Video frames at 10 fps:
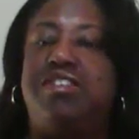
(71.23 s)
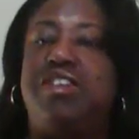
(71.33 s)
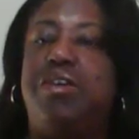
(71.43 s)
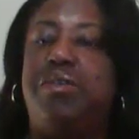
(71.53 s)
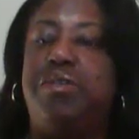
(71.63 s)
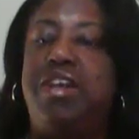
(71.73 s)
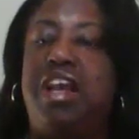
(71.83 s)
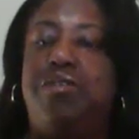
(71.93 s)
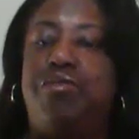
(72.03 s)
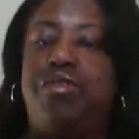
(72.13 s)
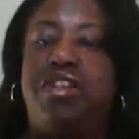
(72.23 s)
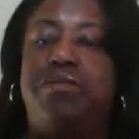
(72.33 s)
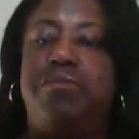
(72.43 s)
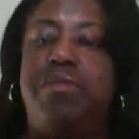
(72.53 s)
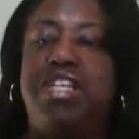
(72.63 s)
So want
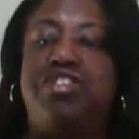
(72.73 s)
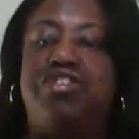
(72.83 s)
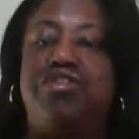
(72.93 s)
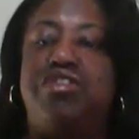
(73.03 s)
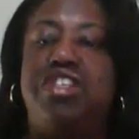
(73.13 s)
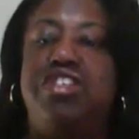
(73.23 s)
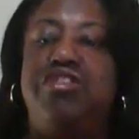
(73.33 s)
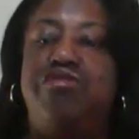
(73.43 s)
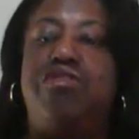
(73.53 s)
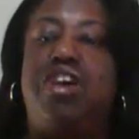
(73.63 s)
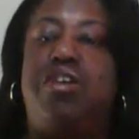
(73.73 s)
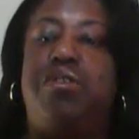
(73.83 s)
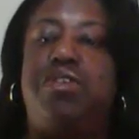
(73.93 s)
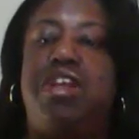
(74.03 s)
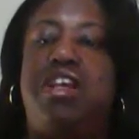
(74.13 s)
to make sure that you
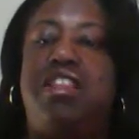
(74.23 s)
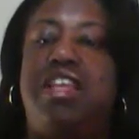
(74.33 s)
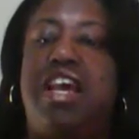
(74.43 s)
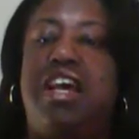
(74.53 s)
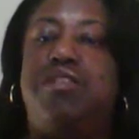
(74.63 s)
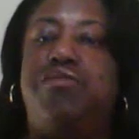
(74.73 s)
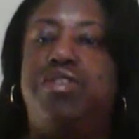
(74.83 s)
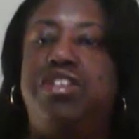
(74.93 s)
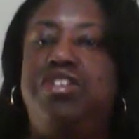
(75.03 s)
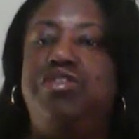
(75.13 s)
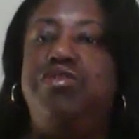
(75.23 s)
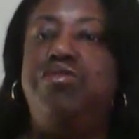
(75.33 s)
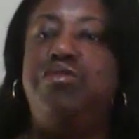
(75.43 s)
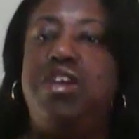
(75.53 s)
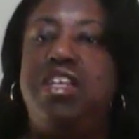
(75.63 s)
know that when
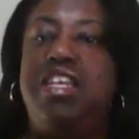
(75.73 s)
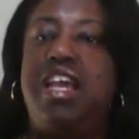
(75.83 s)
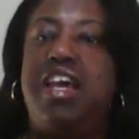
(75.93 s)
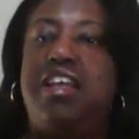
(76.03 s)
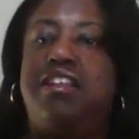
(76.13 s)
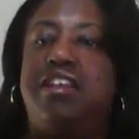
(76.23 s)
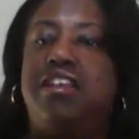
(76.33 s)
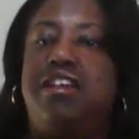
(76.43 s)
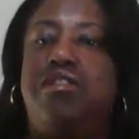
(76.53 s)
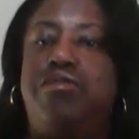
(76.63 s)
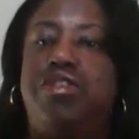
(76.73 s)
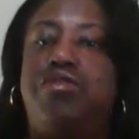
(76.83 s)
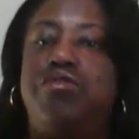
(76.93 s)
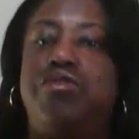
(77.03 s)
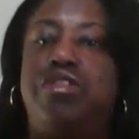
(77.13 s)
you get a
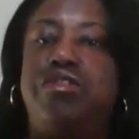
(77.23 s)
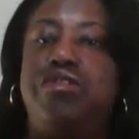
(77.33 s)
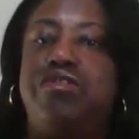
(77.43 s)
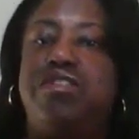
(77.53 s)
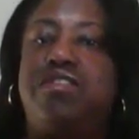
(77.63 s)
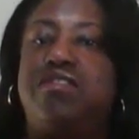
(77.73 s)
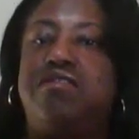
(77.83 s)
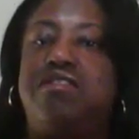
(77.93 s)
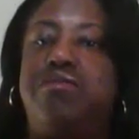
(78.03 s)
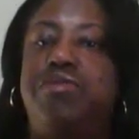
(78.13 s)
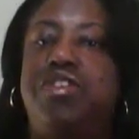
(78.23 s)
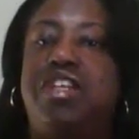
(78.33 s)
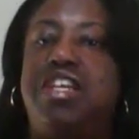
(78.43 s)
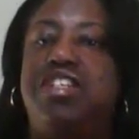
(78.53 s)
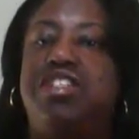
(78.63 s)
recruiter's
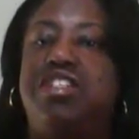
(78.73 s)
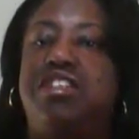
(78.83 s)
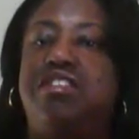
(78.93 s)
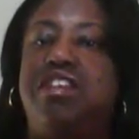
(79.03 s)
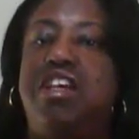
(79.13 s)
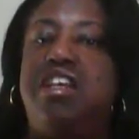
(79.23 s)
communication